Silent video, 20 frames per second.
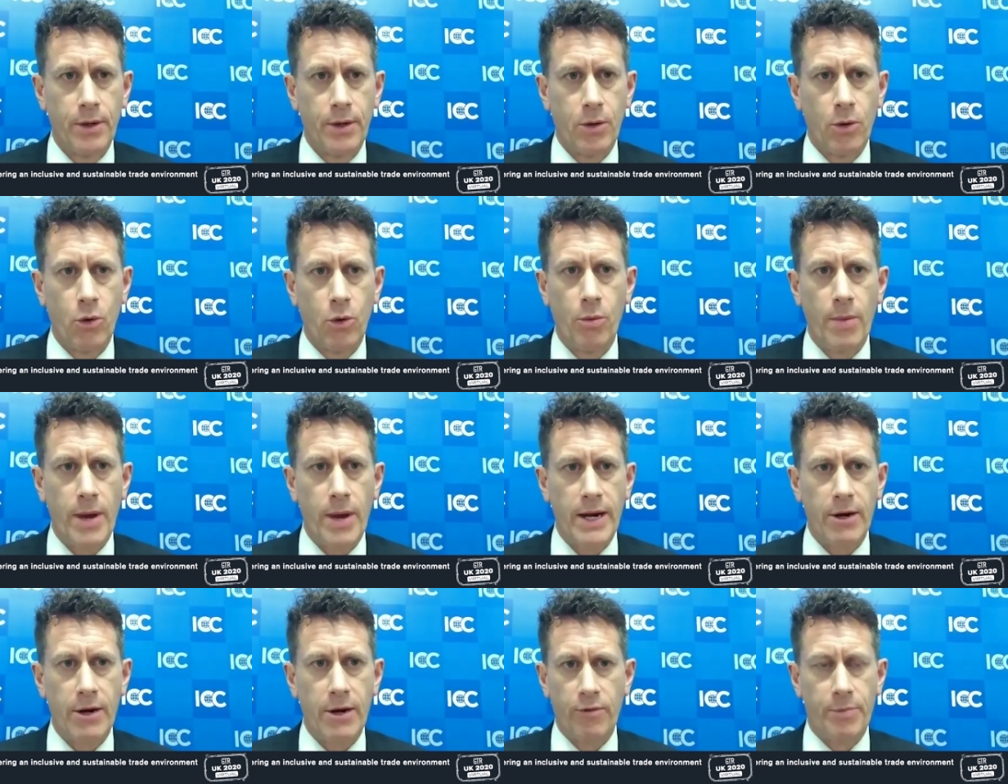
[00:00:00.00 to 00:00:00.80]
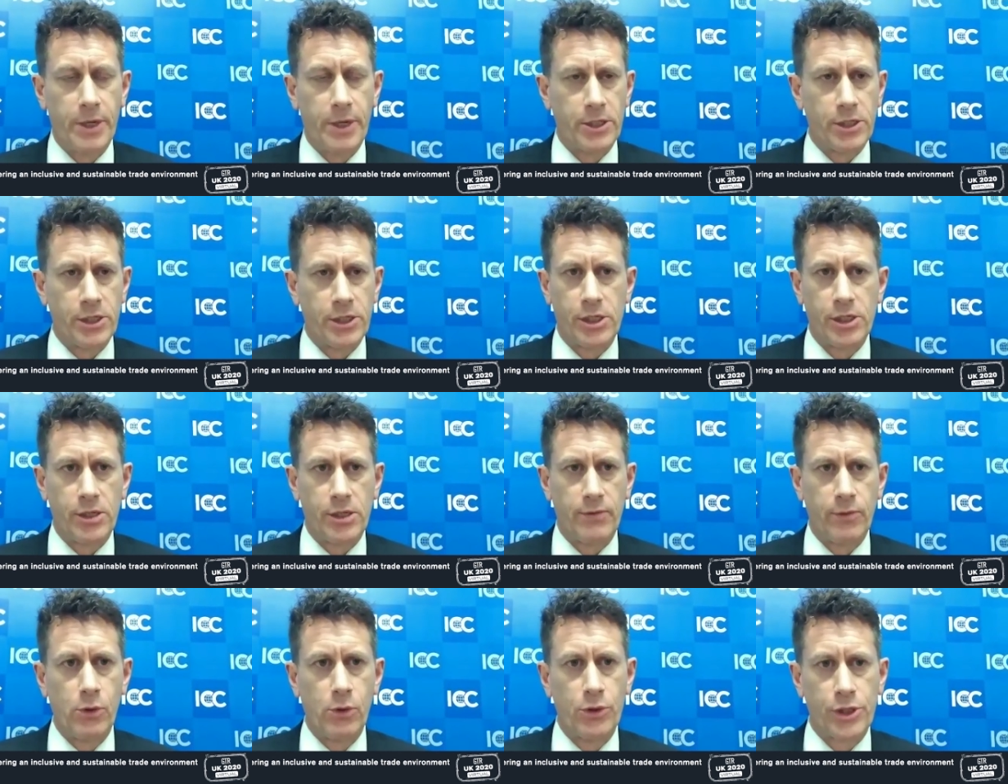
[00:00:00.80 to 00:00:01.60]
all manner of businesses
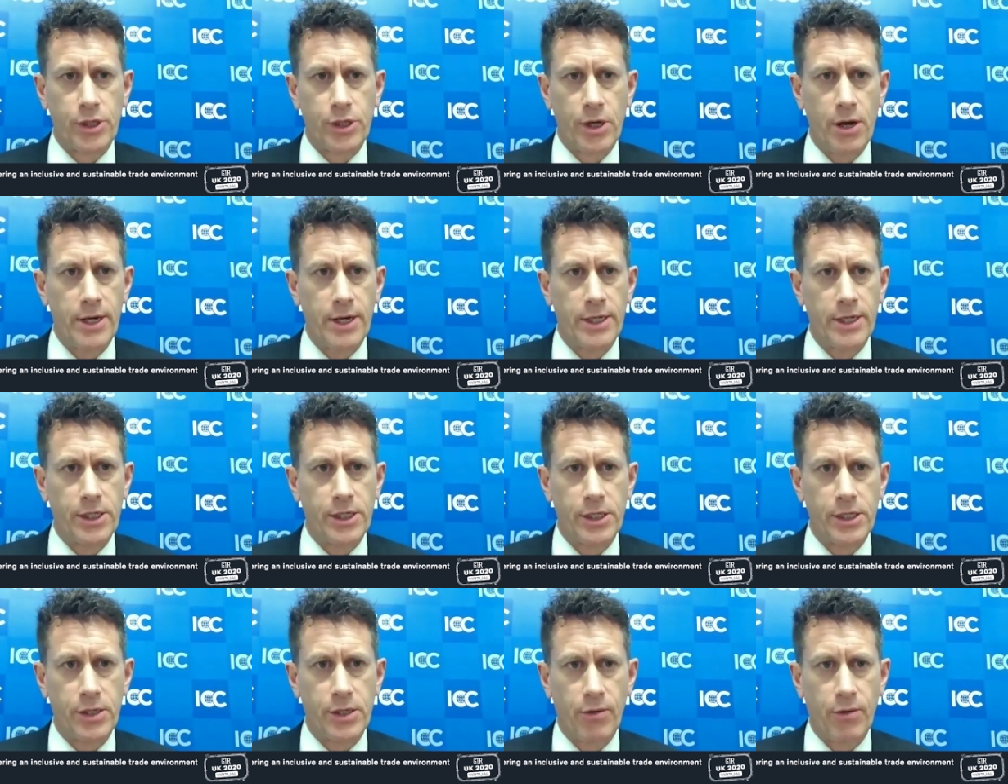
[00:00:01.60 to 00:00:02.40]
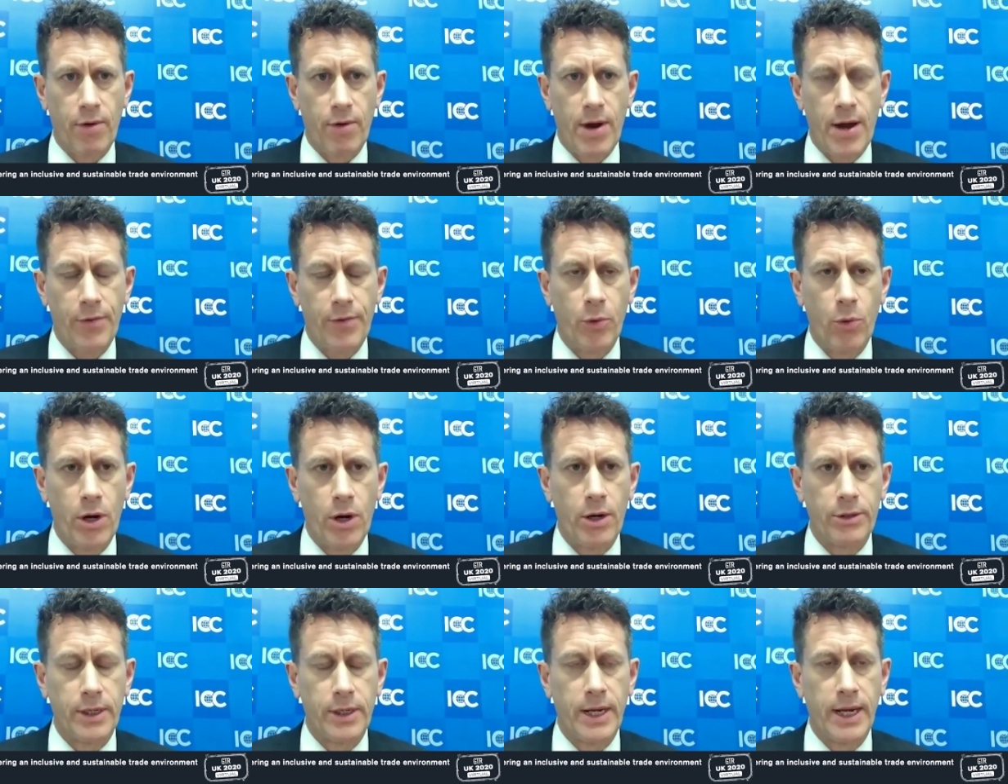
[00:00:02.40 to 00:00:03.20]
of all sizes around the
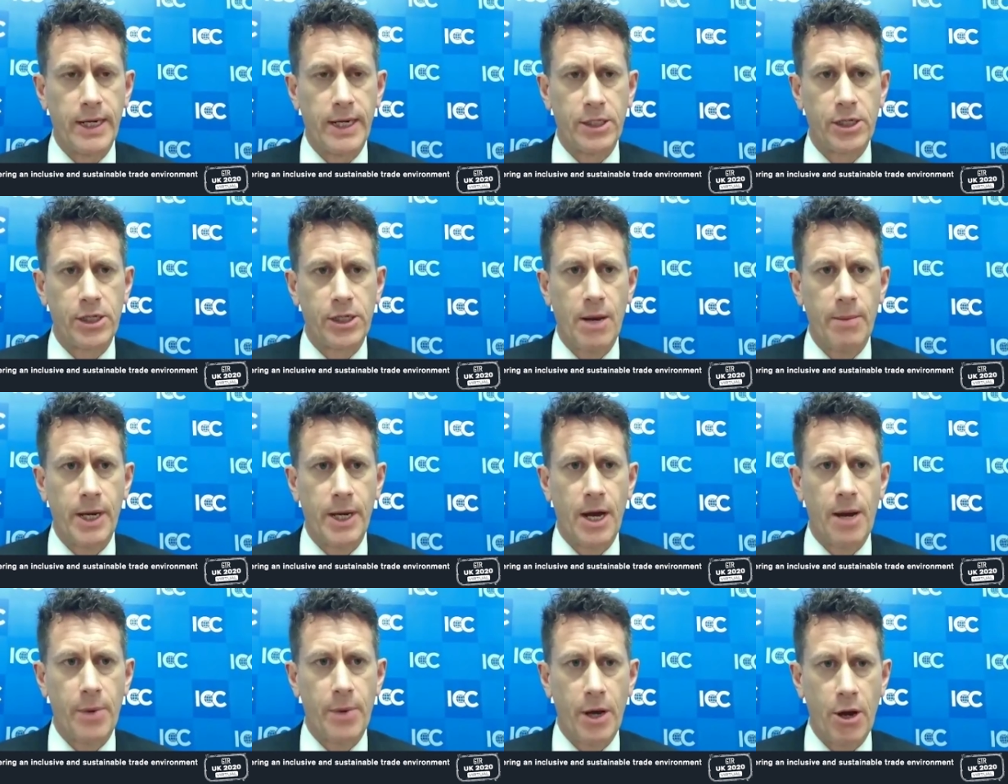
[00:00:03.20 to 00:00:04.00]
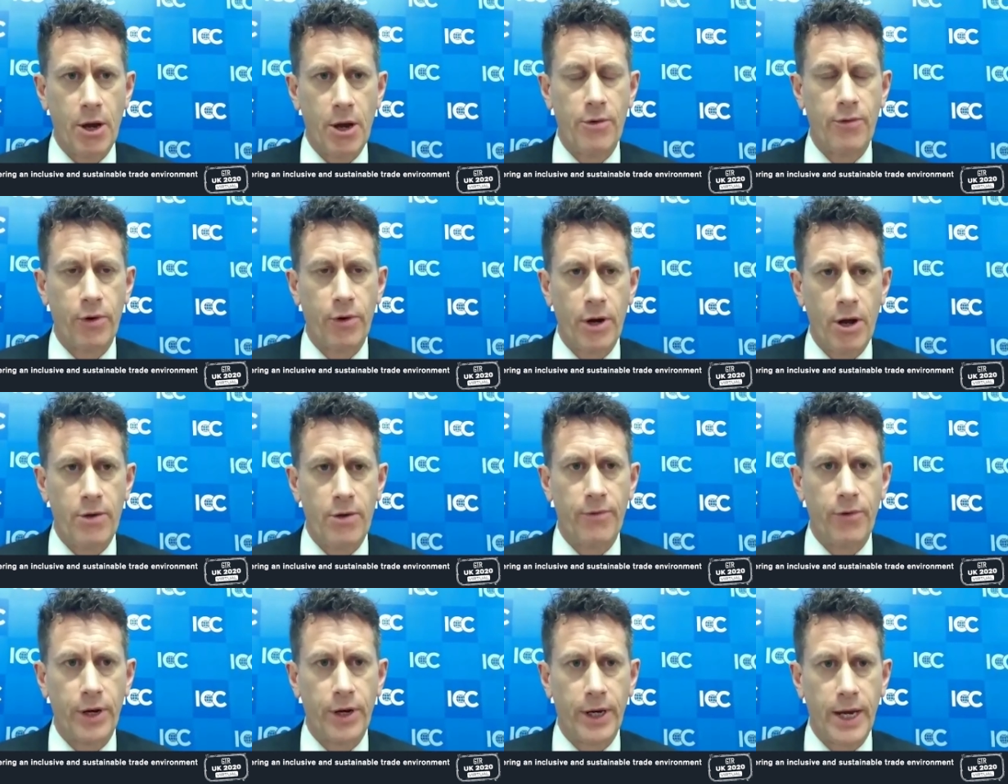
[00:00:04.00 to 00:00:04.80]
world, and it's coming up over and
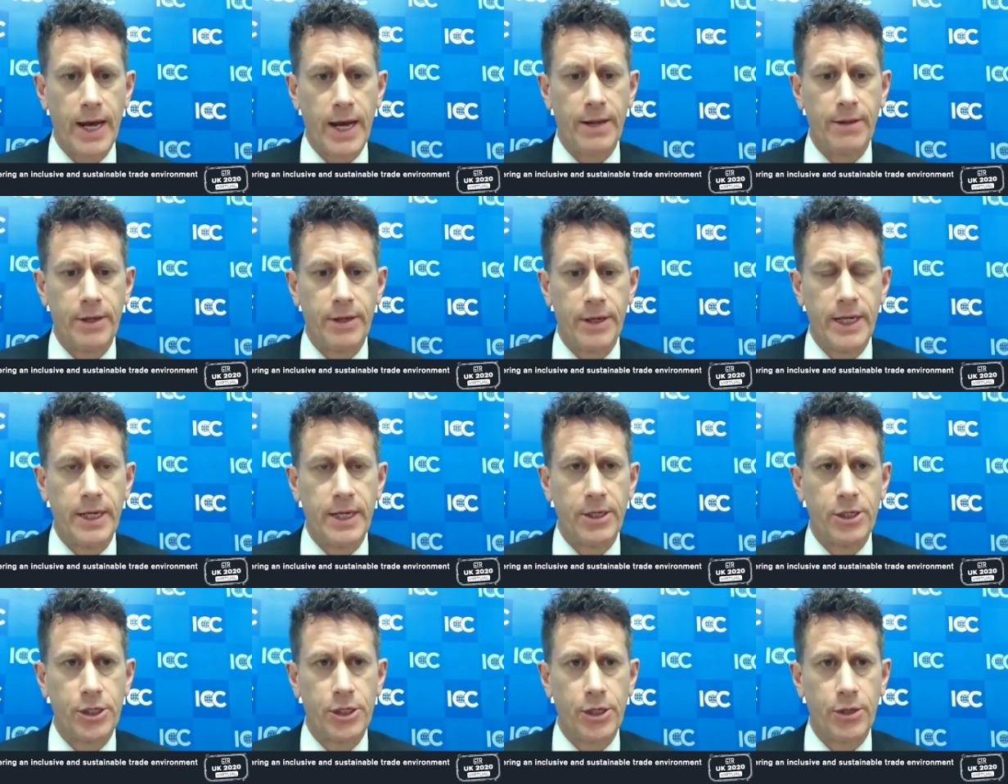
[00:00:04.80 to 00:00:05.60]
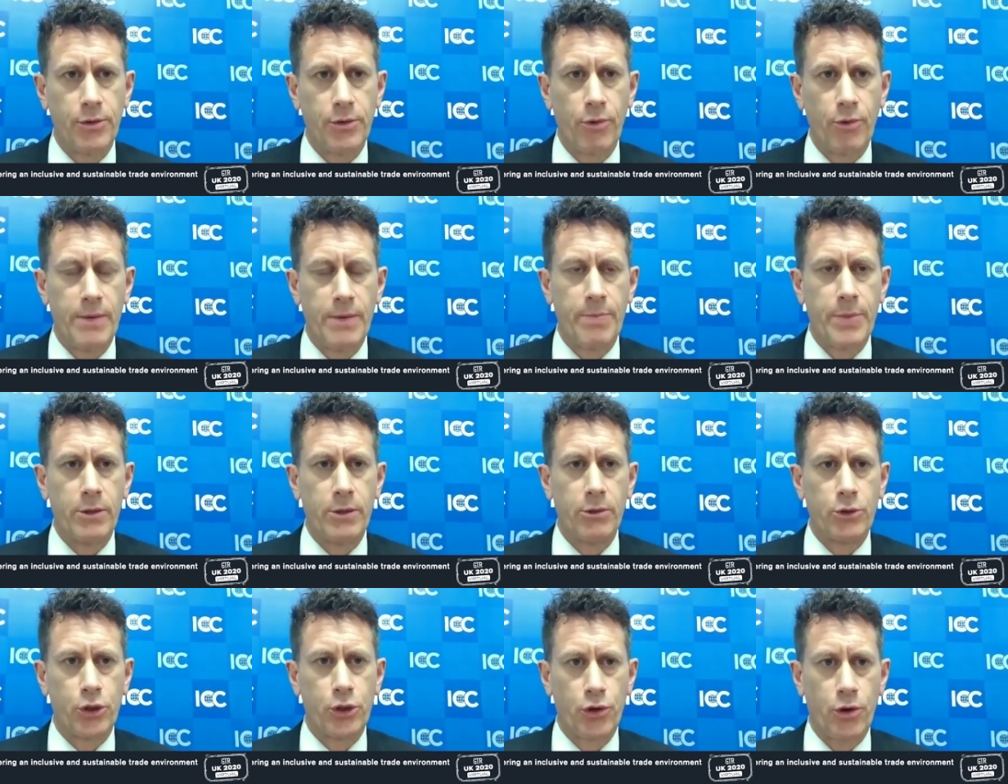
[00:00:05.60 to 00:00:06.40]
over again, the need to
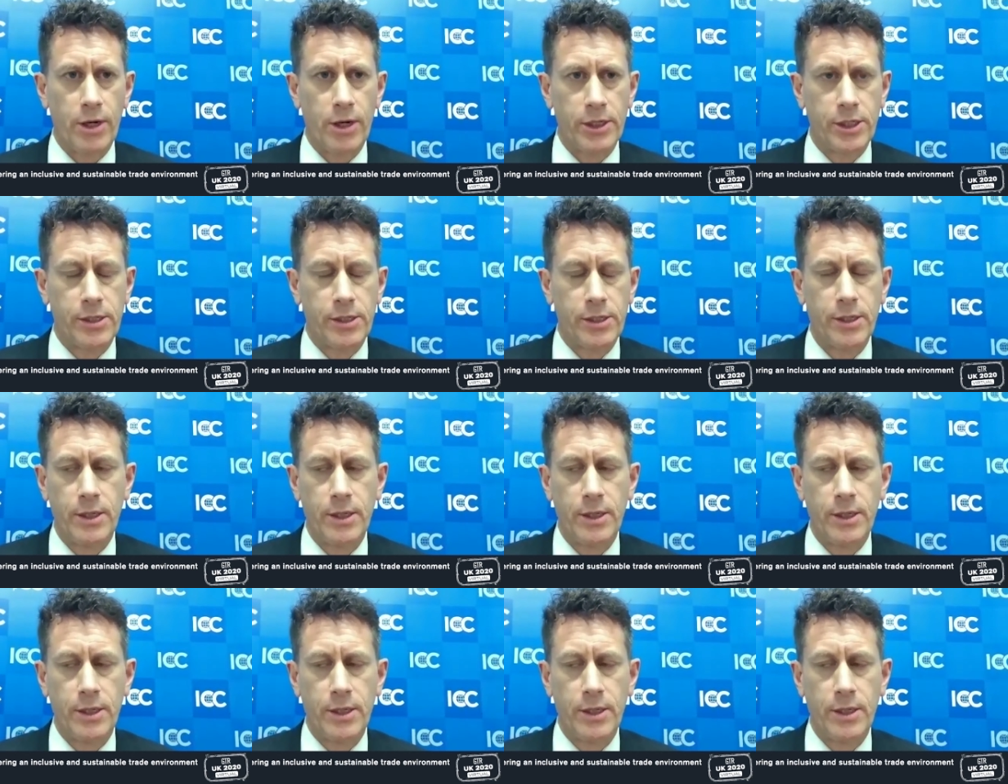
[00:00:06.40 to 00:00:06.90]
rebuild trust.